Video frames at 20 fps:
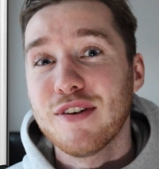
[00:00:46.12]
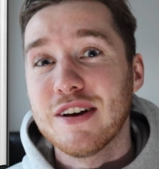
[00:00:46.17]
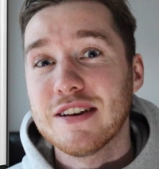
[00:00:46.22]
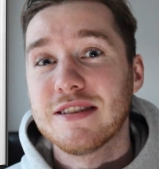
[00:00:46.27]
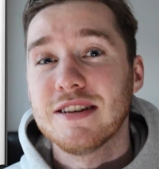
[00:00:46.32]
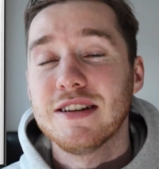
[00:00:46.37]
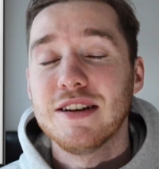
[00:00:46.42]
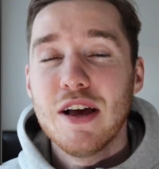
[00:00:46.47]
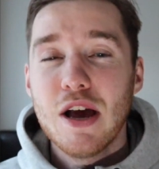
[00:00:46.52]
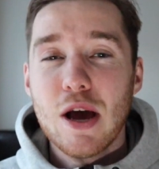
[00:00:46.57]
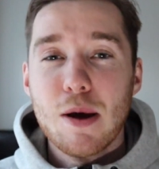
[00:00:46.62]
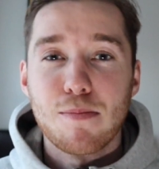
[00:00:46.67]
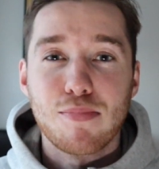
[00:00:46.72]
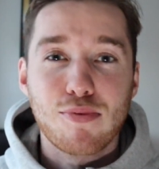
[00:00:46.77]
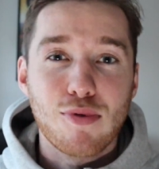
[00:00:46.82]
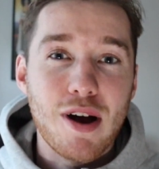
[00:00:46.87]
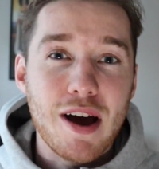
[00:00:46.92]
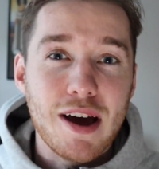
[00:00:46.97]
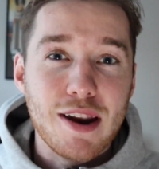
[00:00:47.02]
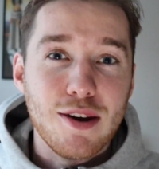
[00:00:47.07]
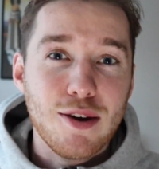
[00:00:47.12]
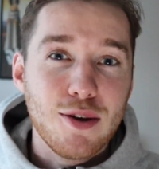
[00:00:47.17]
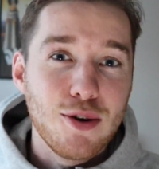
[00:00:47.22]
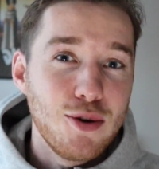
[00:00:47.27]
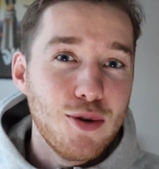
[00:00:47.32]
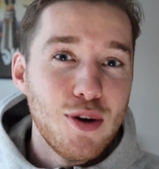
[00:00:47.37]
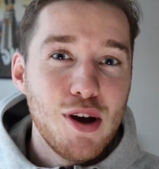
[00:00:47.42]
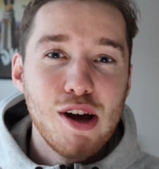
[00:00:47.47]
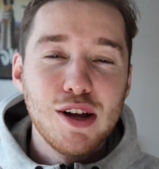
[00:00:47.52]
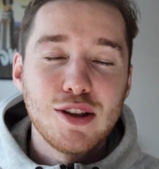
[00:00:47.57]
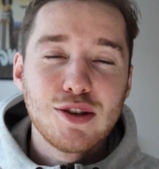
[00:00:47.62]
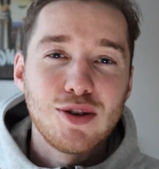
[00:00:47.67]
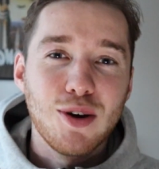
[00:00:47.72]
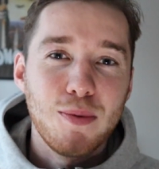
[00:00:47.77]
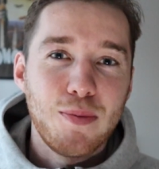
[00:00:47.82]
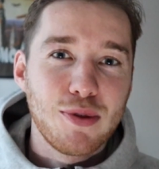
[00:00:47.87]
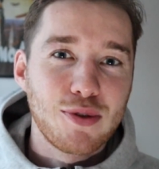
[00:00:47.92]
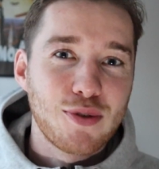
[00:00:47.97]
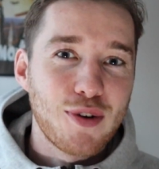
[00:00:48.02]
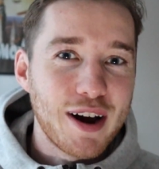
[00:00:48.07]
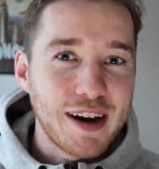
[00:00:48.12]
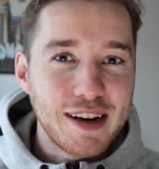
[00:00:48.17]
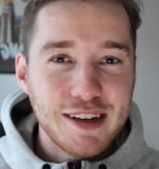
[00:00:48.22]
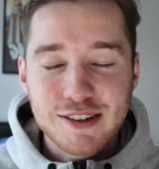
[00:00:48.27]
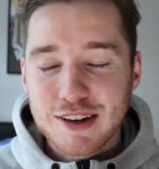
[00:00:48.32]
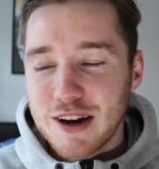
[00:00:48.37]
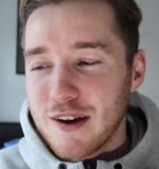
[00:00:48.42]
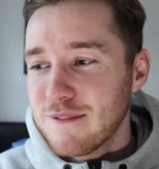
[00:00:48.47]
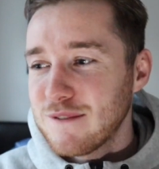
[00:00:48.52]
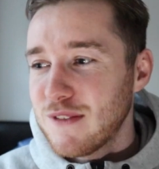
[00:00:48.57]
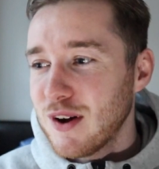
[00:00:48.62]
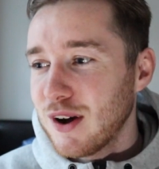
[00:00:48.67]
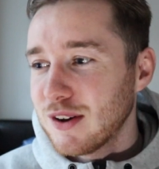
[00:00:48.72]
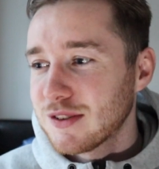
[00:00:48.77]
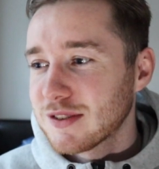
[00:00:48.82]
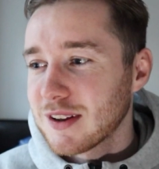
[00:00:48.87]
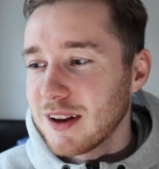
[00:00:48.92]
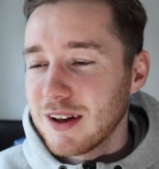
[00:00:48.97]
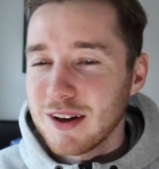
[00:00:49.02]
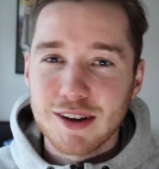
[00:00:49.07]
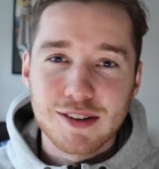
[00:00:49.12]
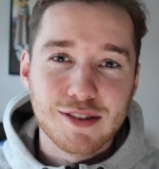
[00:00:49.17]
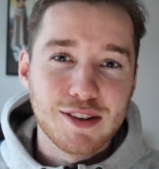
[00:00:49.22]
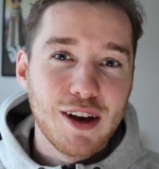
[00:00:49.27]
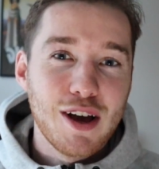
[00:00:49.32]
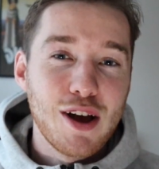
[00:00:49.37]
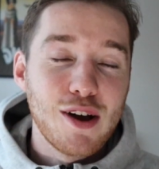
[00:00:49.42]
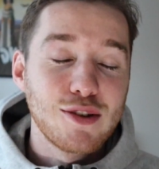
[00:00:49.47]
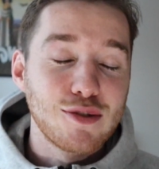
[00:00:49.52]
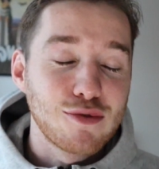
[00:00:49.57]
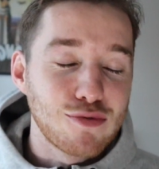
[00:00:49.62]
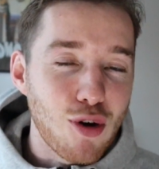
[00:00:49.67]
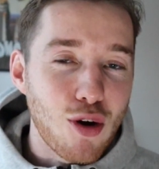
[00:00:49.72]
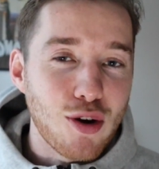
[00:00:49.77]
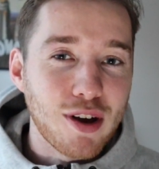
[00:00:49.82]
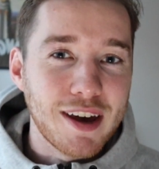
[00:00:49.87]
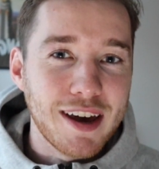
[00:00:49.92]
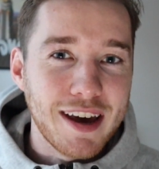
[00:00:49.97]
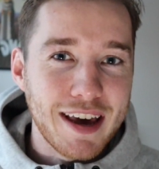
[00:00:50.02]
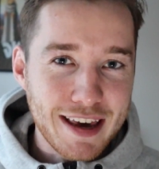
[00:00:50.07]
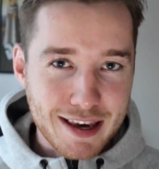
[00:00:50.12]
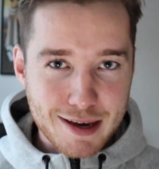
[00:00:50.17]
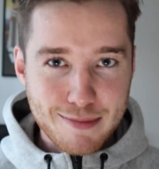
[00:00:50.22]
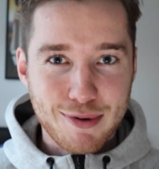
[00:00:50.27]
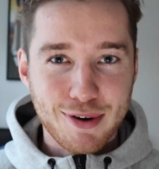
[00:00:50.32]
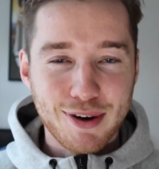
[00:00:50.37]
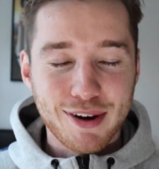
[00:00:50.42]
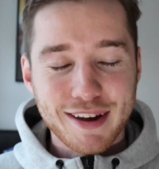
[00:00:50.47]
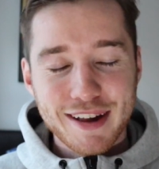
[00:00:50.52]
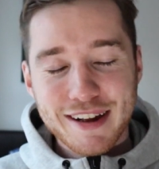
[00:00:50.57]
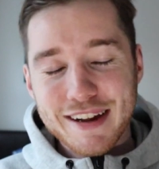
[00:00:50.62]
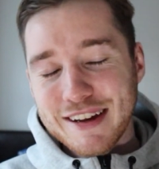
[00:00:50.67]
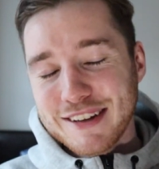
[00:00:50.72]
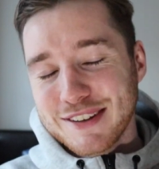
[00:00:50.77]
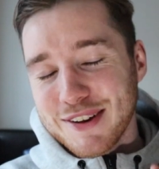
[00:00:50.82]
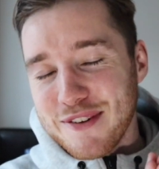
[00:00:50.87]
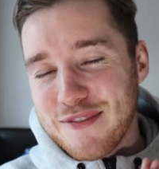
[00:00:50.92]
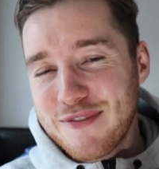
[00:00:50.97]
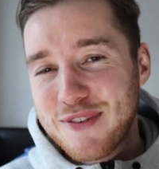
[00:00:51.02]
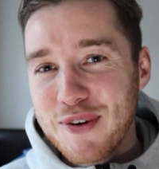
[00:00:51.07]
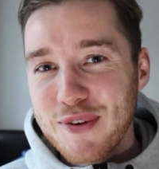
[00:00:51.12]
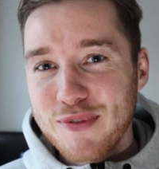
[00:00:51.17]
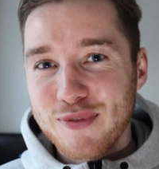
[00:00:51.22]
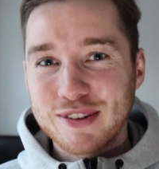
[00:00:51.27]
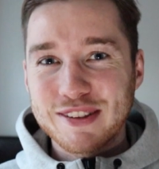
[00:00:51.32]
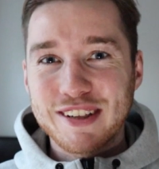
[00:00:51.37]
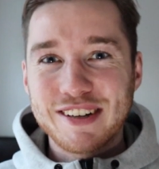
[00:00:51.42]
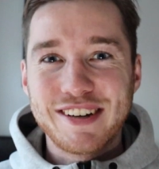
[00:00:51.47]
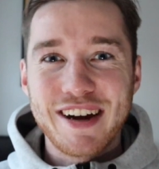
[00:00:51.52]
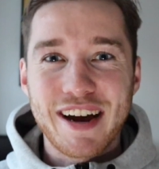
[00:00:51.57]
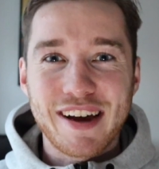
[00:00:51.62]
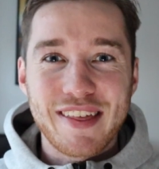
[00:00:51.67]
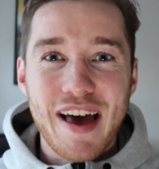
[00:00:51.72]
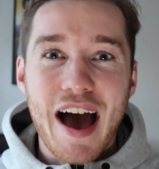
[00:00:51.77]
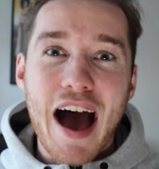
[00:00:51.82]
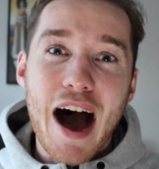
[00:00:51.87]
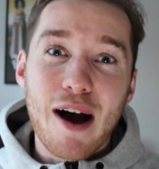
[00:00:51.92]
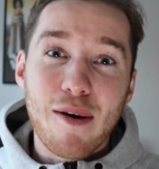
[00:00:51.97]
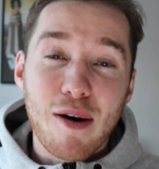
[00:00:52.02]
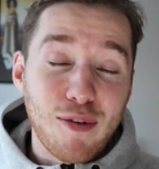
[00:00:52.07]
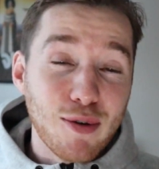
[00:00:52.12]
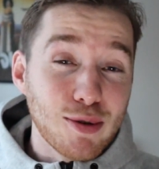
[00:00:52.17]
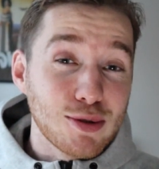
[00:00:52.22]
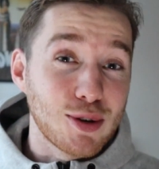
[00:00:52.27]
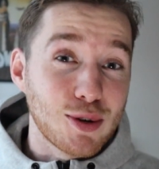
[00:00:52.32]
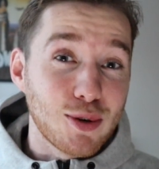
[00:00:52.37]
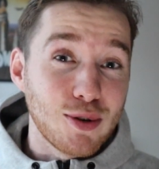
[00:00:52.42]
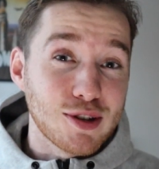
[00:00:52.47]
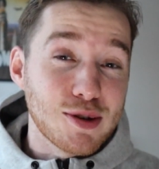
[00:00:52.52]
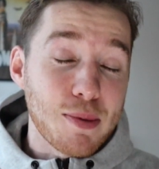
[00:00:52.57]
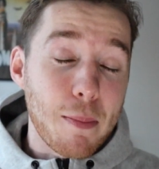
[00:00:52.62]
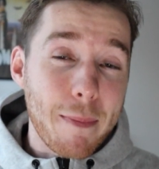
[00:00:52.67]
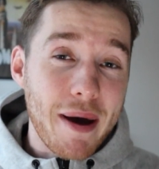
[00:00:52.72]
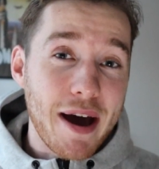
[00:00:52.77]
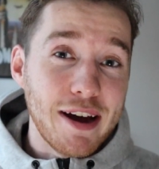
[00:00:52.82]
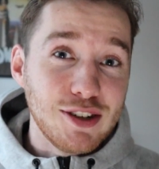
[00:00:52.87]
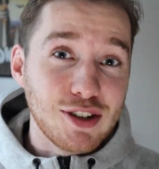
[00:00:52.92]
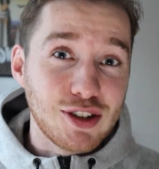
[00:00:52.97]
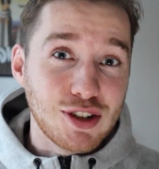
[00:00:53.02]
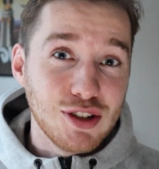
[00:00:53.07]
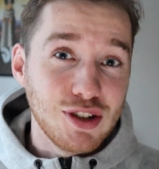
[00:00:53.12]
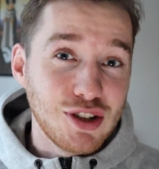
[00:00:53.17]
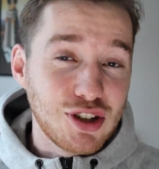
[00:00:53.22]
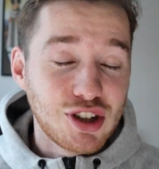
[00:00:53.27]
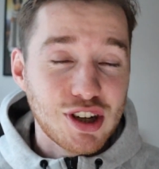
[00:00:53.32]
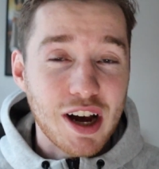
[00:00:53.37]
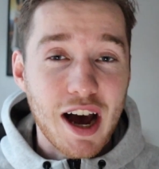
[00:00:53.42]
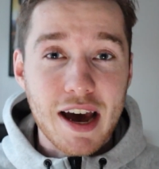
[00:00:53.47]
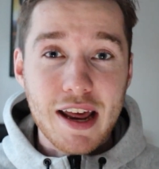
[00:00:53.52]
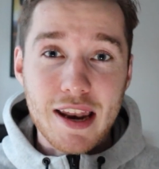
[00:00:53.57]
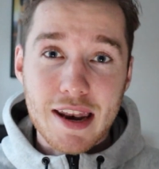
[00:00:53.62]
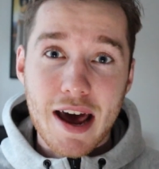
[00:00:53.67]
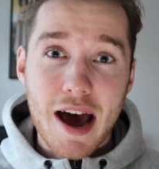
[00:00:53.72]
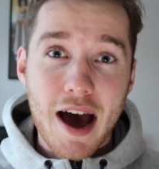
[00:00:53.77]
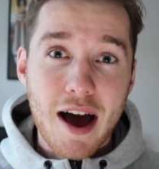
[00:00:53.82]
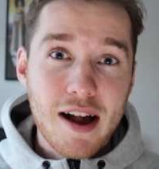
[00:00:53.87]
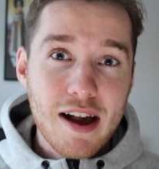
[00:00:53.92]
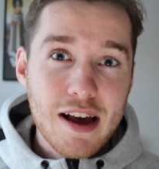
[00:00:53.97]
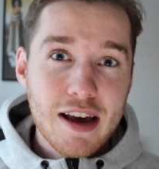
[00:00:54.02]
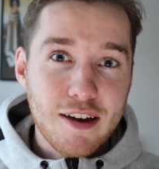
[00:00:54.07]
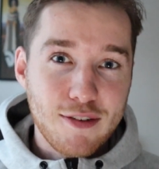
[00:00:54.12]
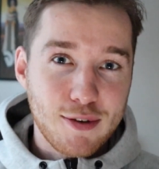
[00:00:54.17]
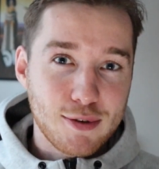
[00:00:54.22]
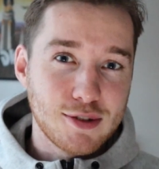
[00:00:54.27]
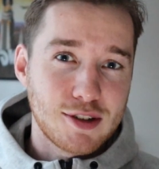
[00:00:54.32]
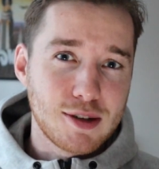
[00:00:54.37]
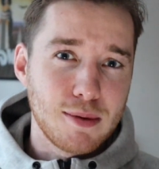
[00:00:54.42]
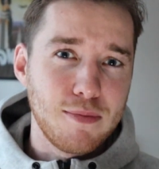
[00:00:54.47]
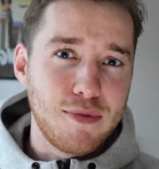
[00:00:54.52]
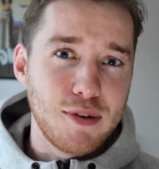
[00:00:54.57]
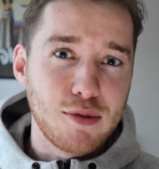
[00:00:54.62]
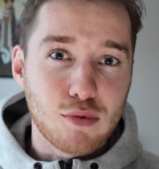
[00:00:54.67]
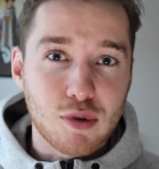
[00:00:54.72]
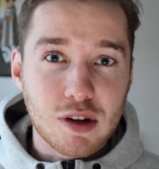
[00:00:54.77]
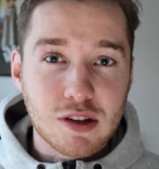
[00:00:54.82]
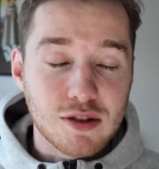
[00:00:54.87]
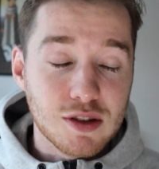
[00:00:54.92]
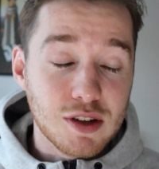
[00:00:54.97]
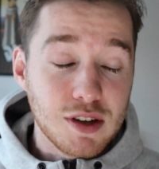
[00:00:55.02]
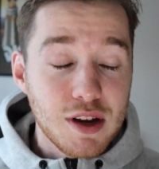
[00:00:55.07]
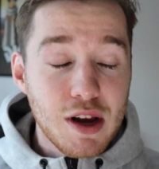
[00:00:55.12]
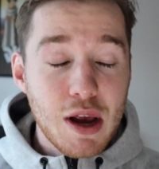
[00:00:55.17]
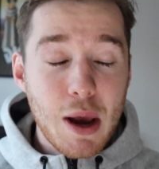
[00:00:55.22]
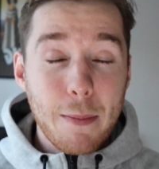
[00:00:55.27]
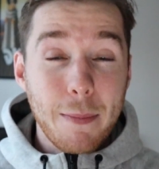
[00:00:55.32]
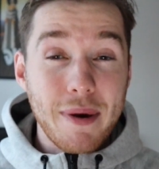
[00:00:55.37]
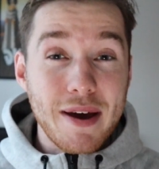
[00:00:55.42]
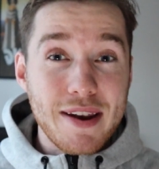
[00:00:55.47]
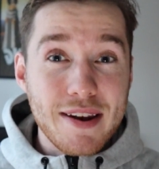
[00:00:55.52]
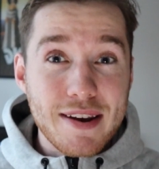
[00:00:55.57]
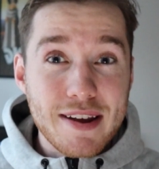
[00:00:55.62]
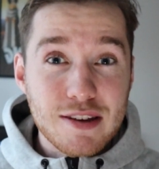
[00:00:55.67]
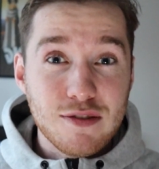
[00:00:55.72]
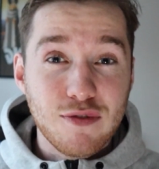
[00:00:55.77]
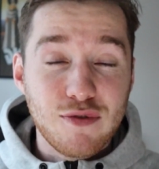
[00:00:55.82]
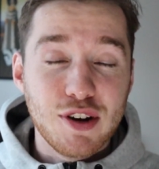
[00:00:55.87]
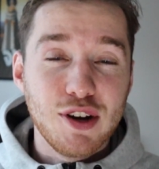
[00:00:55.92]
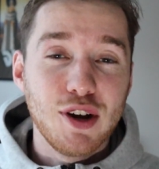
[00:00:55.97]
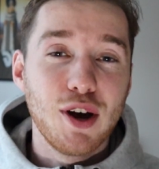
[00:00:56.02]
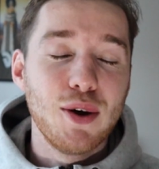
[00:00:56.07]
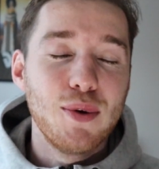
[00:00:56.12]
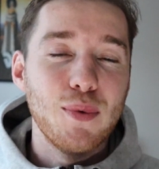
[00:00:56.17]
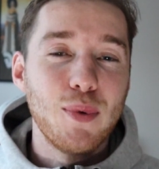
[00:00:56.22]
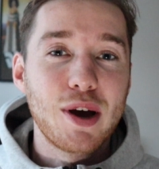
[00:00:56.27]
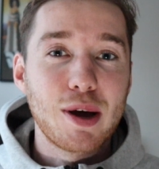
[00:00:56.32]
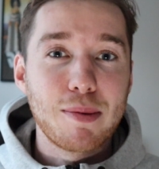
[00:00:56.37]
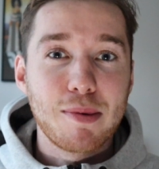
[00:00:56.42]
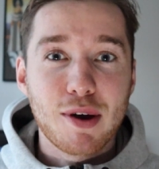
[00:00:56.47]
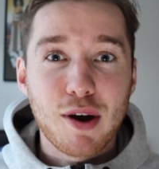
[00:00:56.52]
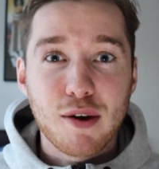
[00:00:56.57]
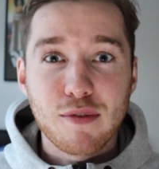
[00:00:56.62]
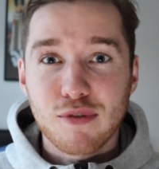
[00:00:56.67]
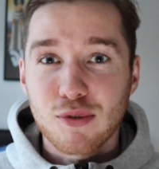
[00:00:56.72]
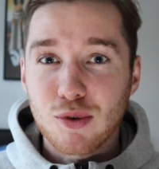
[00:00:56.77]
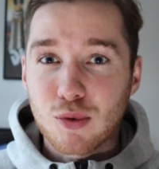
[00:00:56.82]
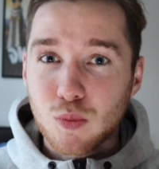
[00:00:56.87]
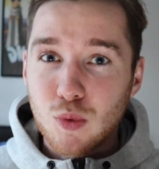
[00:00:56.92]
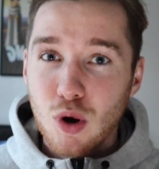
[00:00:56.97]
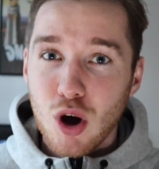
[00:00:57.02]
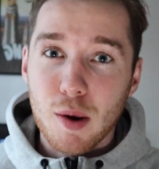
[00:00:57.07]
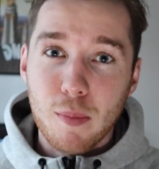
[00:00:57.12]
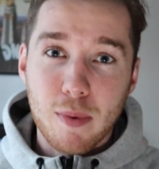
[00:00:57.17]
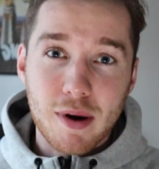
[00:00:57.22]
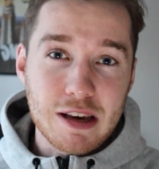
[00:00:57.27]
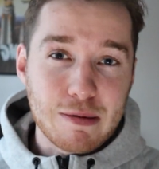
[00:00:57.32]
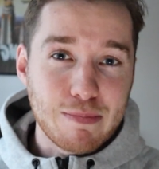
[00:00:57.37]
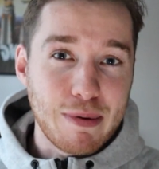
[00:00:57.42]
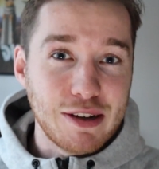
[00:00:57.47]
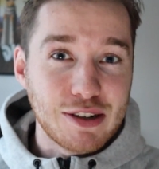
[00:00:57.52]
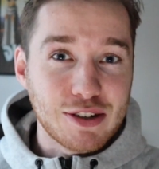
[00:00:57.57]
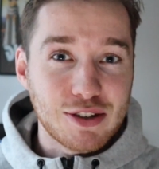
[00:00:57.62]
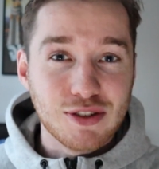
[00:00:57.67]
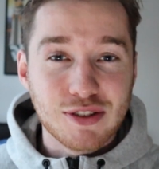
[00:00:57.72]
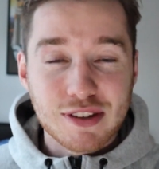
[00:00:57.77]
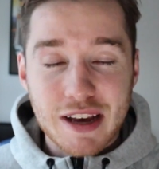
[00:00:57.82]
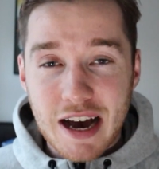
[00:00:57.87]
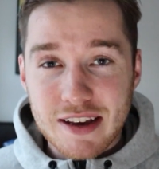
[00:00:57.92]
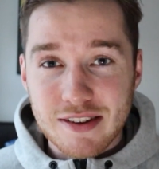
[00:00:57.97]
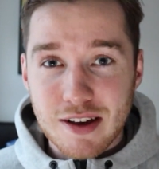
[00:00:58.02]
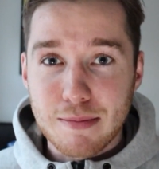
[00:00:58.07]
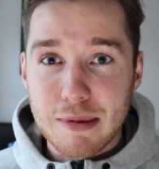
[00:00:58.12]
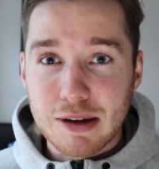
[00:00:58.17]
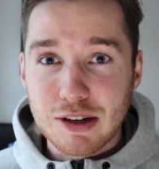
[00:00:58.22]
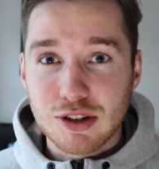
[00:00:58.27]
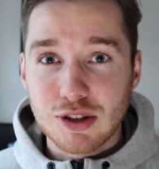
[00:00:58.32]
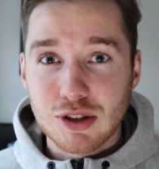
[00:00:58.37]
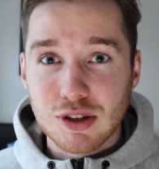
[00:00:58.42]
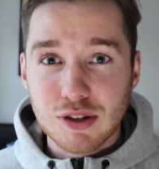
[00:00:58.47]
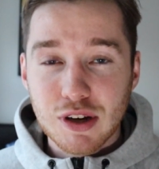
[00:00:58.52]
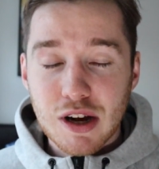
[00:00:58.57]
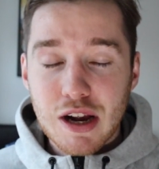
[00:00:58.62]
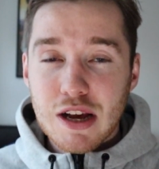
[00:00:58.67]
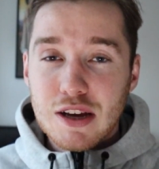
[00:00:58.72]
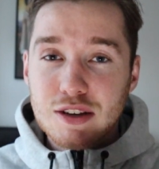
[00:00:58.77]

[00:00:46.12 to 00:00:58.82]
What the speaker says: Investing, brand new, top of the range, first class rocket ebook, so feel free to check that out. I've also got some pensions chat in that if you want something written, but in this video we're going to be going through workplace pensions as I mentioned.